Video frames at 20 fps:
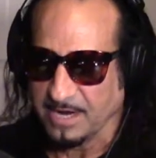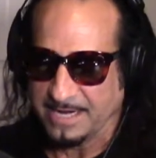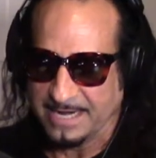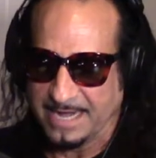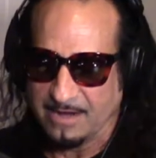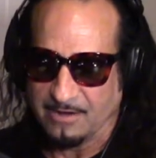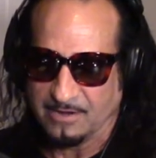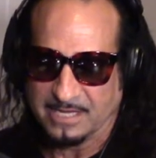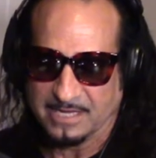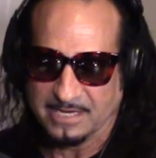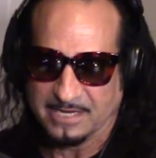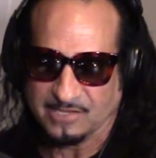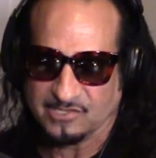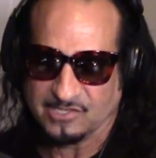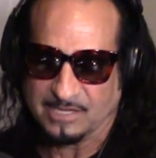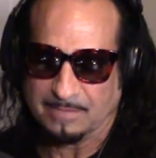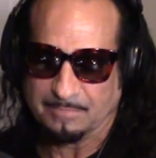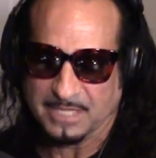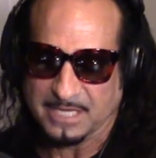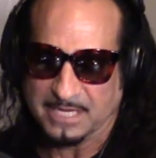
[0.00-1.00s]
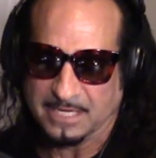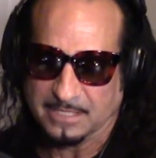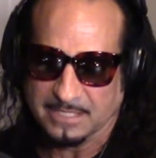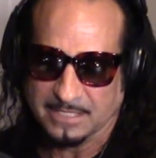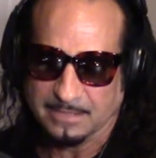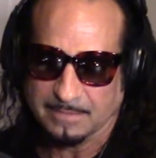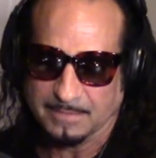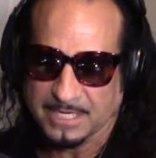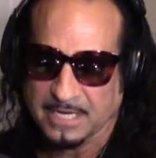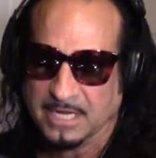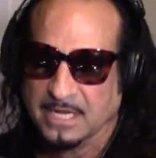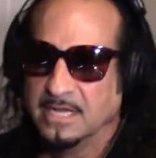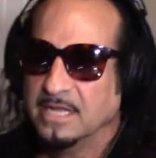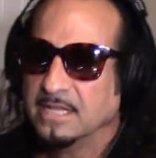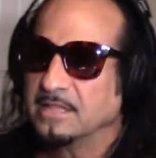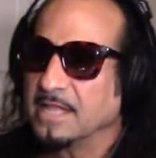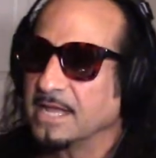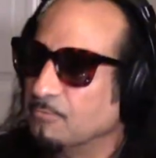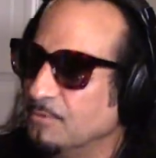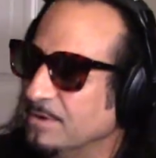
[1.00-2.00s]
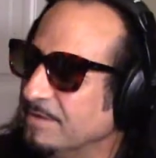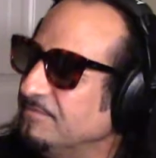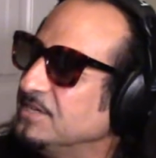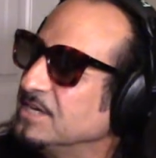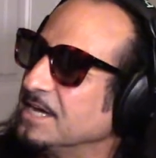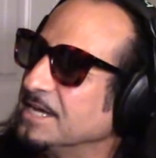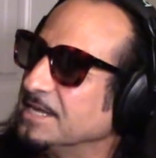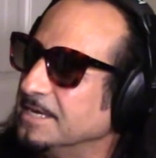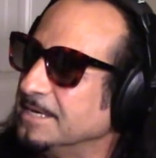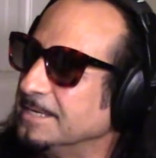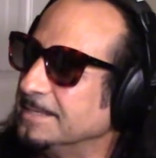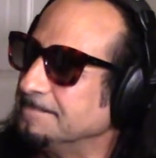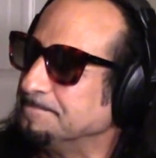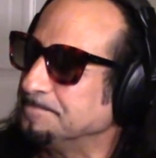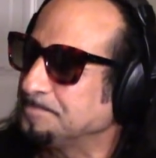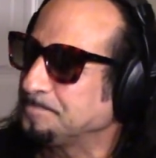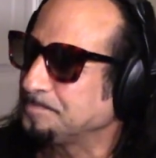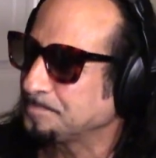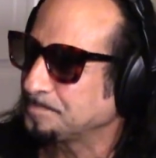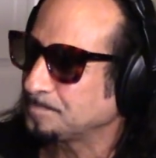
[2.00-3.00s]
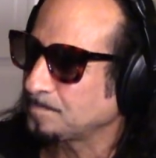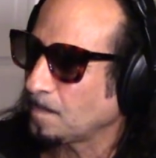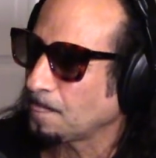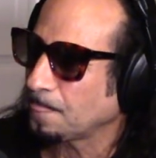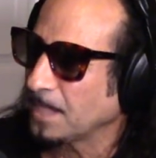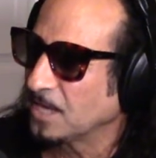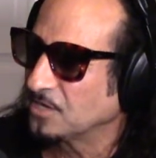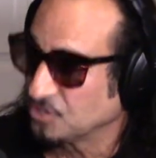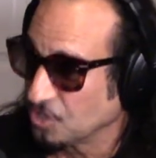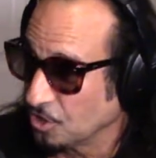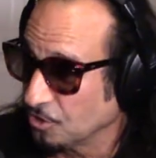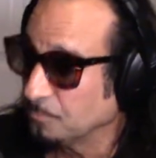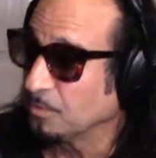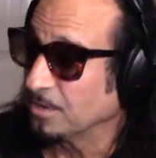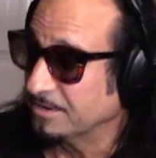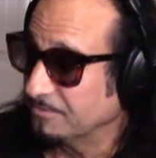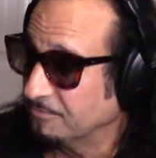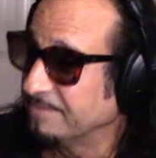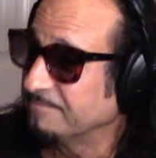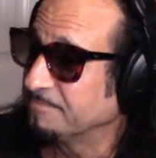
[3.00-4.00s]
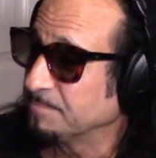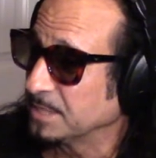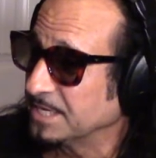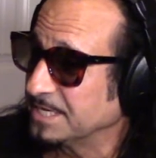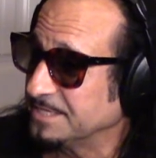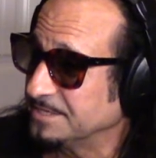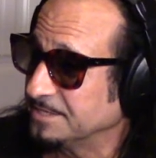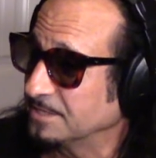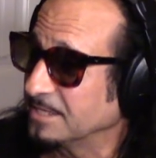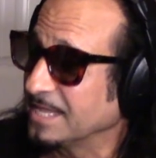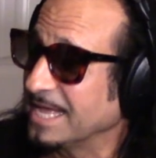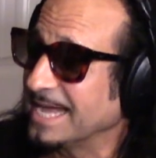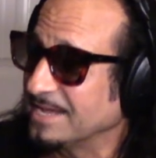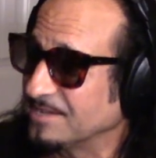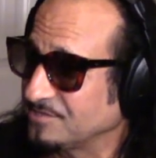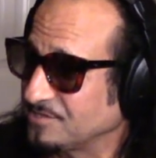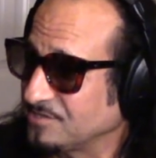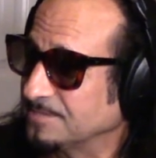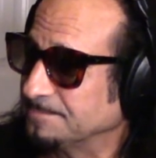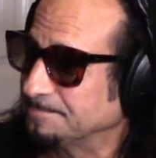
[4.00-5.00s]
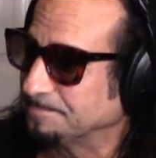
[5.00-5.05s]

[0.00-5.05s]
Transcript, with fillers: they're now getting to. something a little bit like we've done. Um, Stonebreed, we've played the last